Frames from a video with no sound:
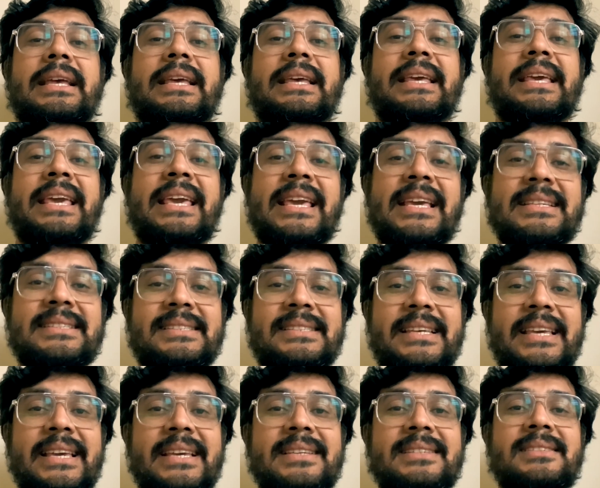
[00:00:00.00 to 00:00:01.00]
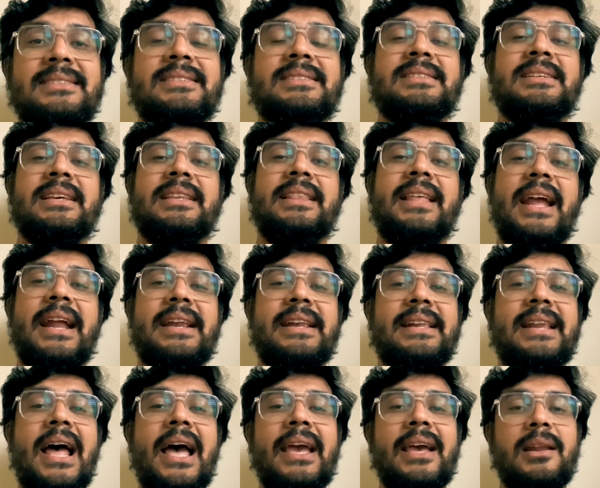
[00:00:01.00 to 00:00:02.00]
he sees the
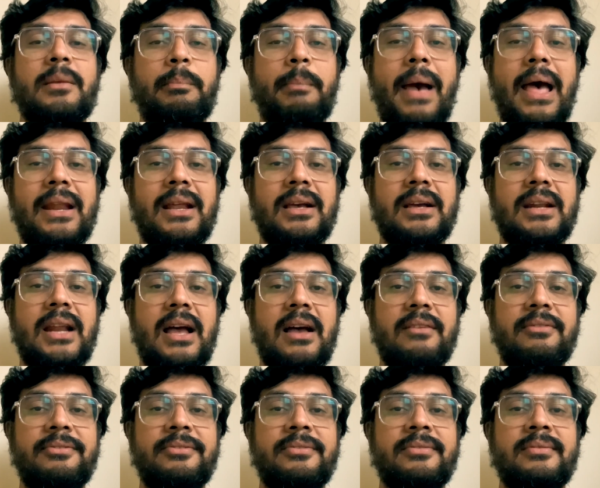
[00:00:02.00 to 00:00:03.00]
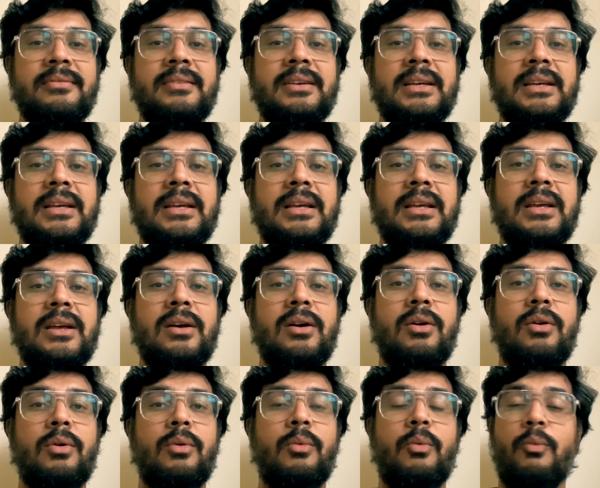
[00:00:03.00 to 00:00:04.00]
entire paragraph
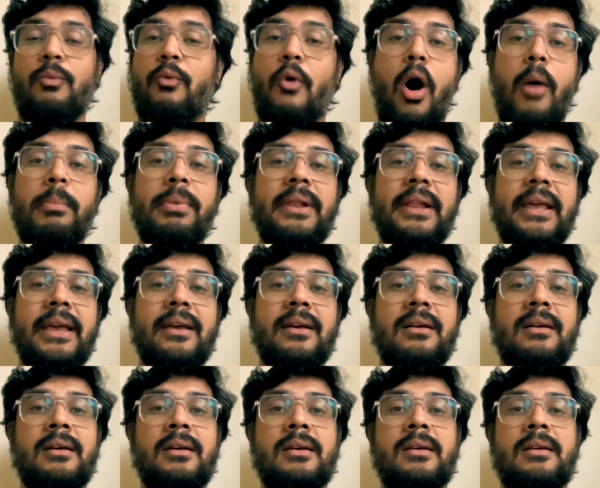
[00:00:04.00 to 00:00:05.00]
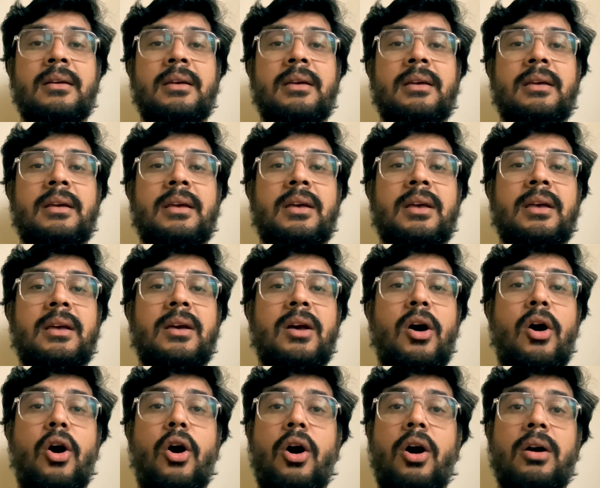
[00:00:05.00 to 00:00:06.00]
wobbling,
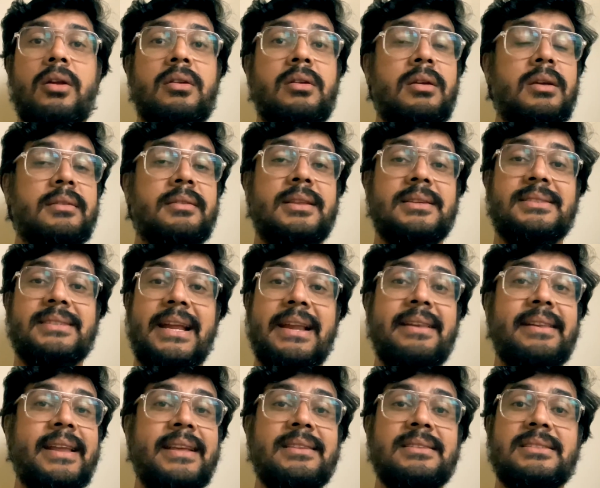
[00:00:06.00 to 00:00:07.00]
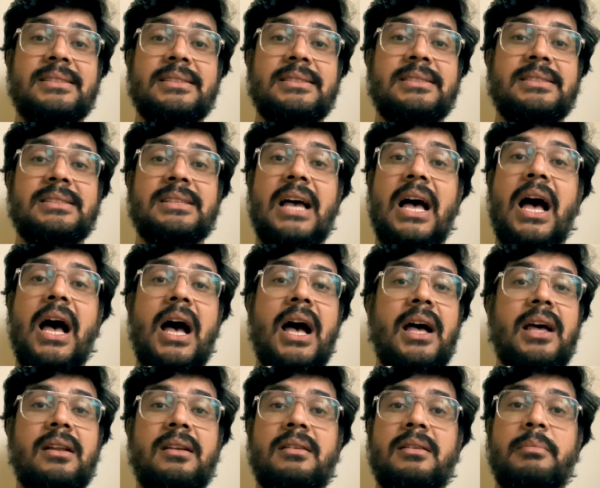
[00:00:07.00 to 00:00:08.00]
or the sentences
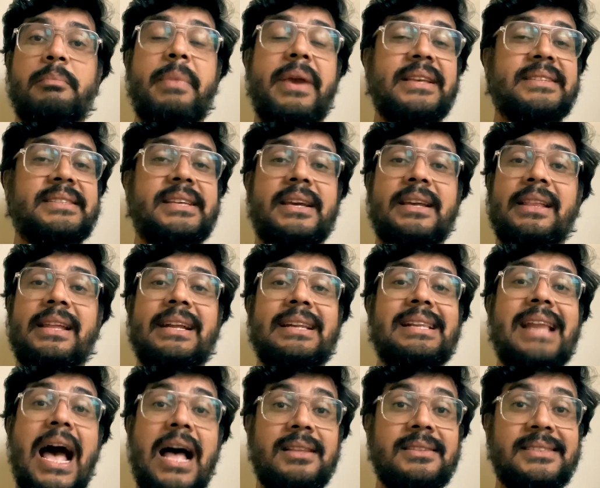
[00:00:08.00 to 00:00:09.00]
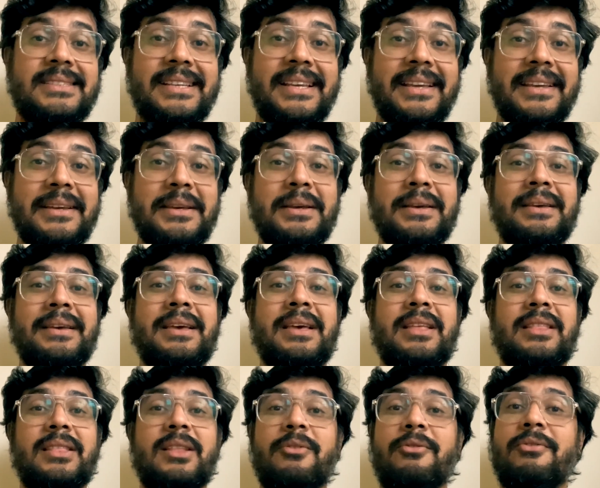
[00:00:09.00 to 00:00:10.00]
are basically dancing,
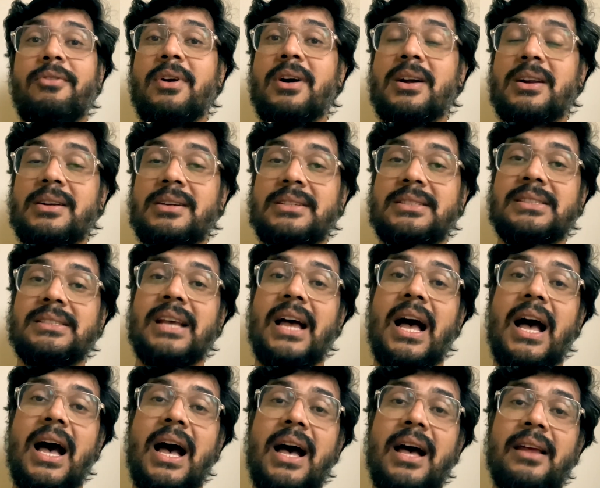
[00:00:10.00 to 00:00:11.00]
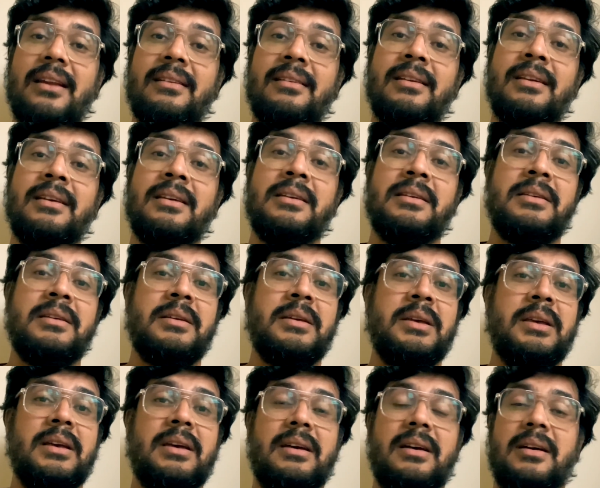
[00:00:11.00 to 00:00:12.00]
the words are
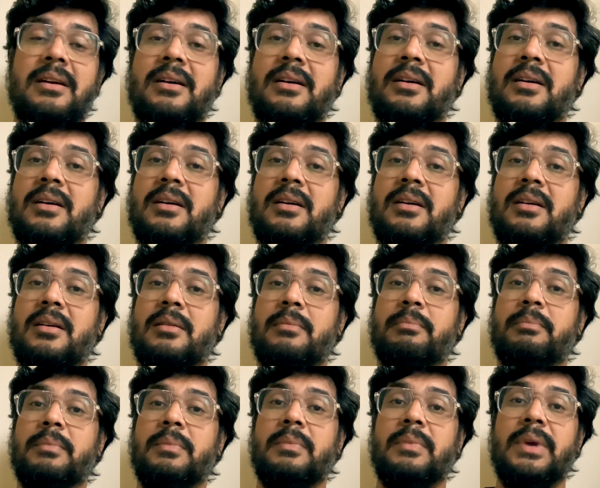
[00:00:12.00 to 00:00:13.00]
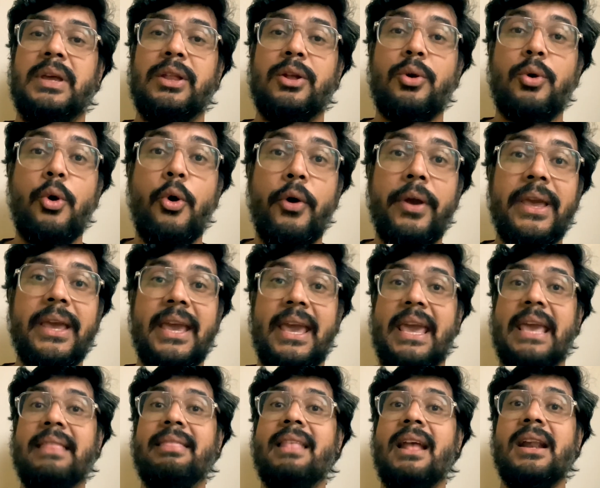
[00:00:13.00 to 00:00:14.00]
going
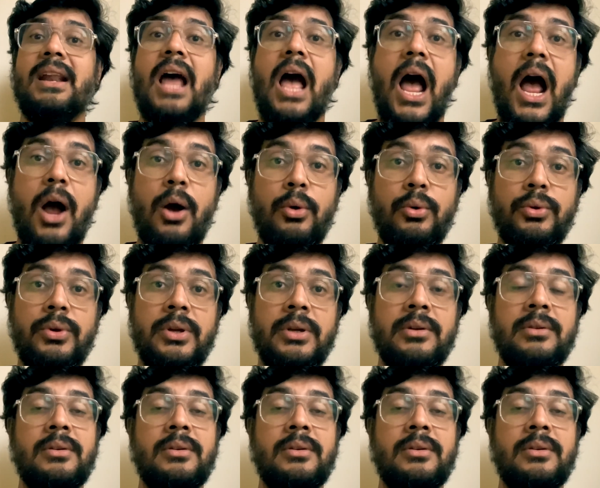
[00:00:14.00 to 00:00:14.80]
in and out.